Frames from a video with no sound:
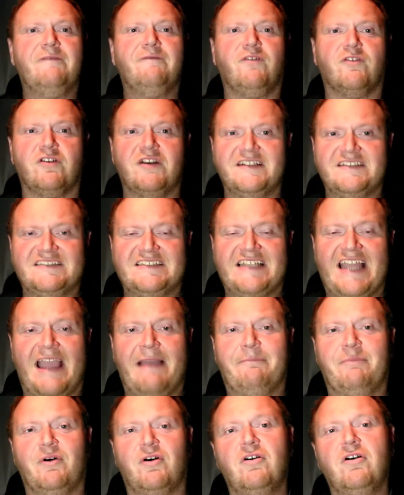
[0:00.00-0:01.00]
for
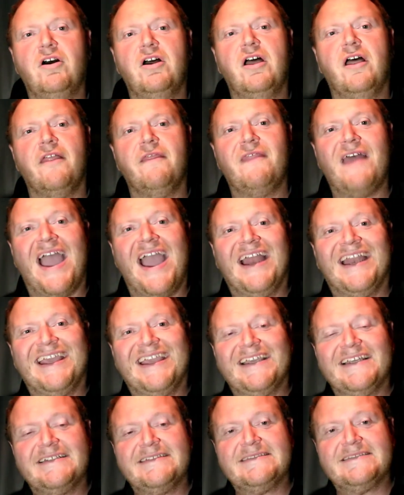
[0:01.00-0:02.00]
example, that
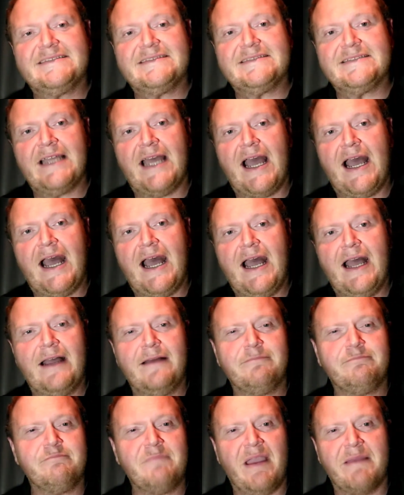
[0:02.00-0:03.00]
is
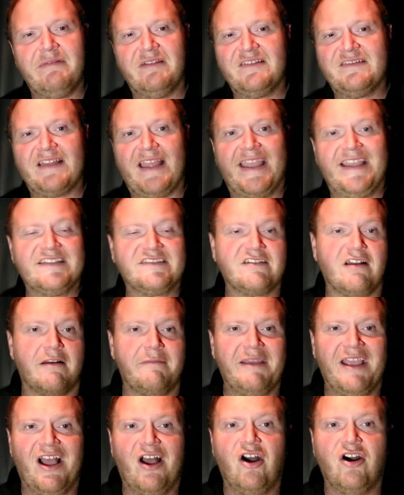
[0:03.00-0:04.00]
uh, maybe say it's going
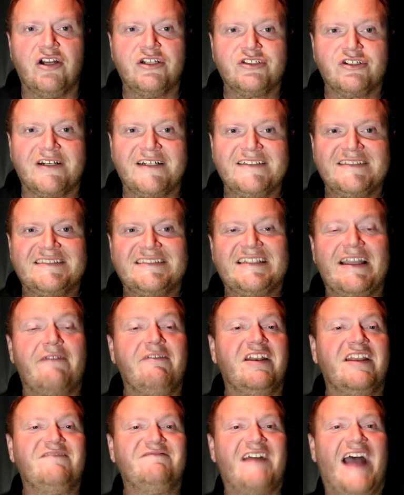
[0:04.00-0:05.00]
to be
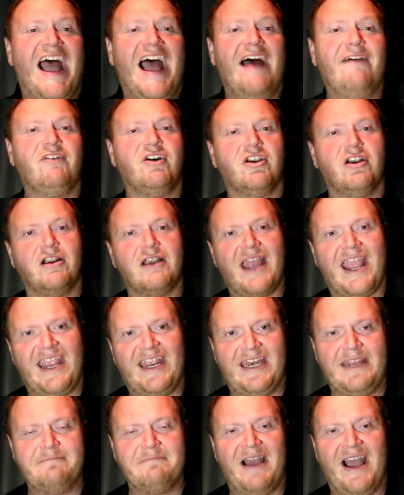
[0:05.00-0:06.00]
175,
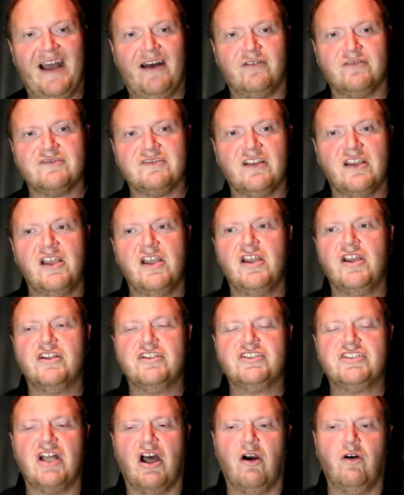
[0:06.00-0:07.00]
180 miles.
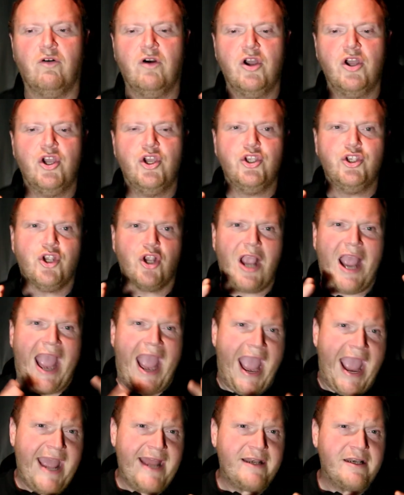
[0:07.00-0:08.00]
So you're
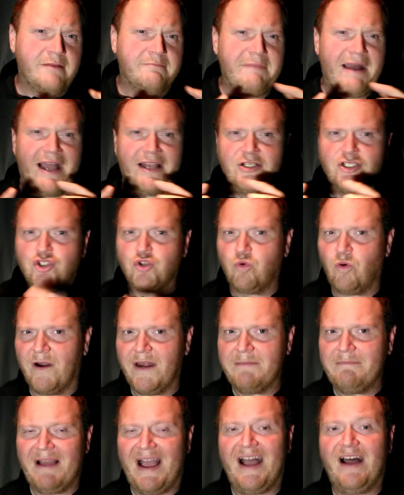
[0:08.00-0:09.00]
adding about
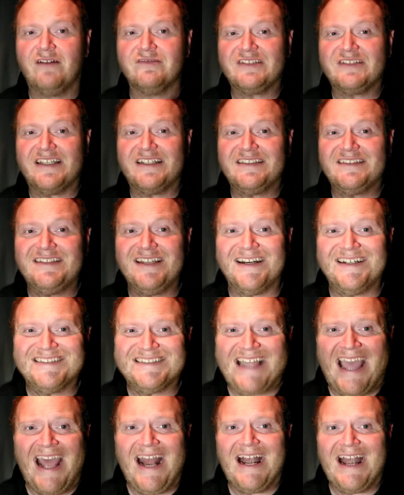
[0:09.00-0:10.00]
20 miles. It
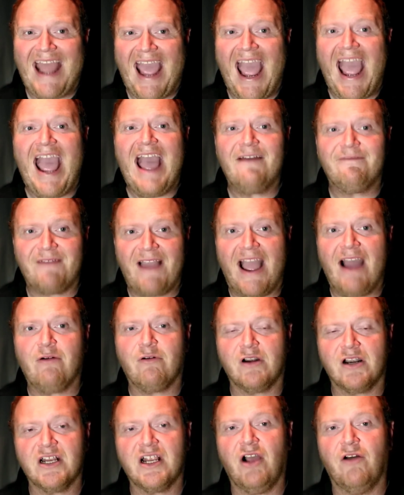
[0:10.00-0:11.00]
does add a half
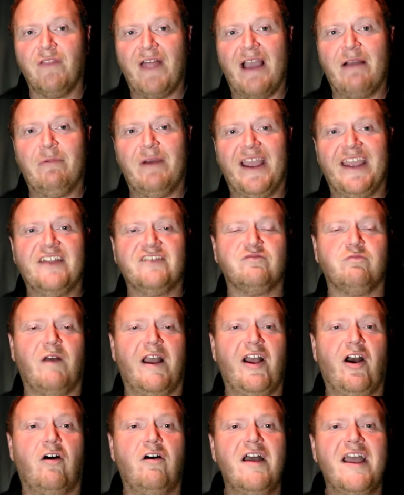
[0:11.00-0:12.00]
hour to go that way as
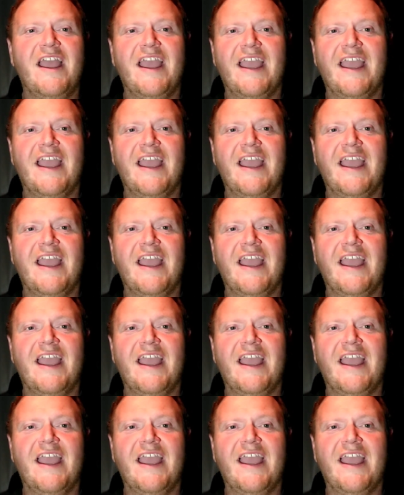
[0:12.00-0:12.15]
well.